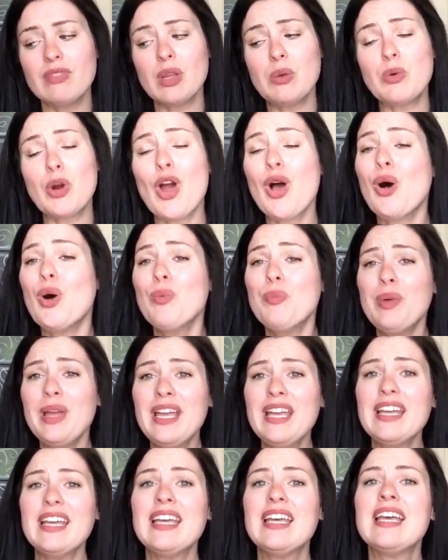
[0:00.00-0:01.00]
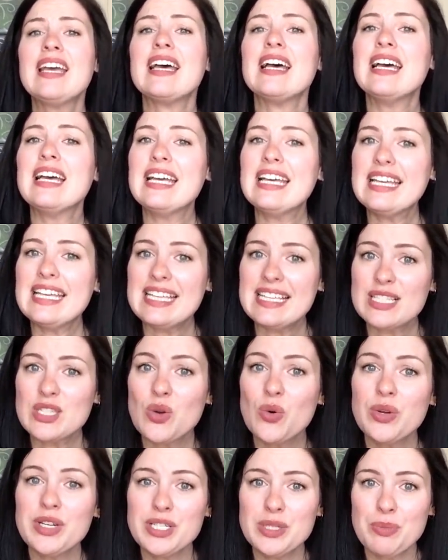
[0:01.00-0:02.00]
we're hoping he's
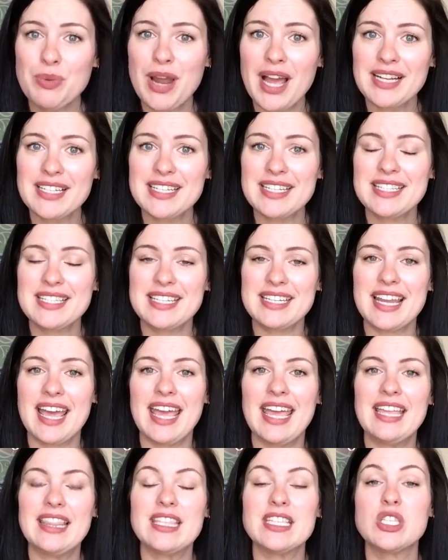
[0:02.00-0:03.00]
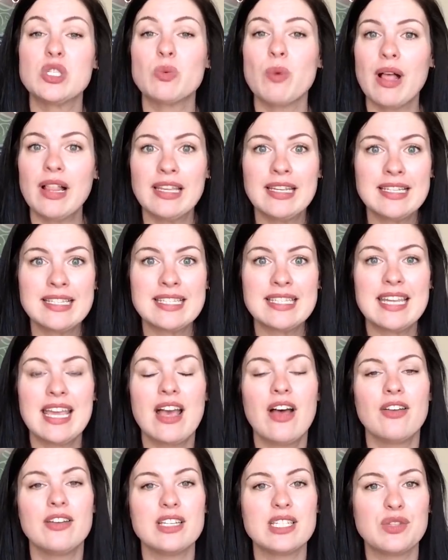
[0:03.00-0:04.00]
going to practice tonight. The swelling's
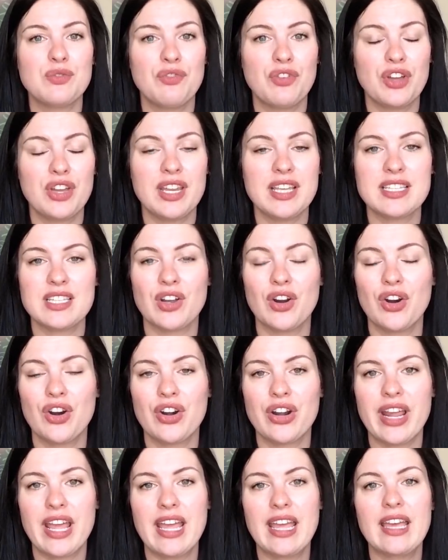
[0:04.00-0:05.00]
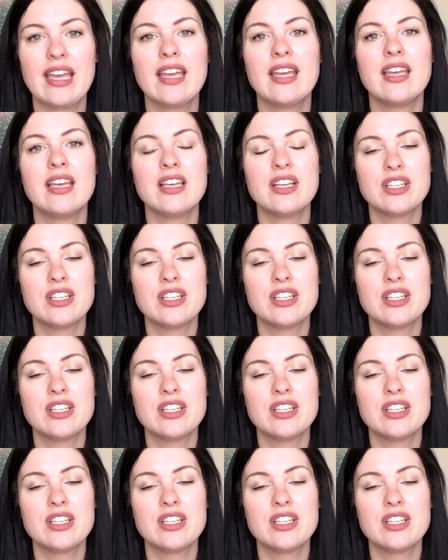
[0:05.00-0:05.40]
down, his foot isn't hurting.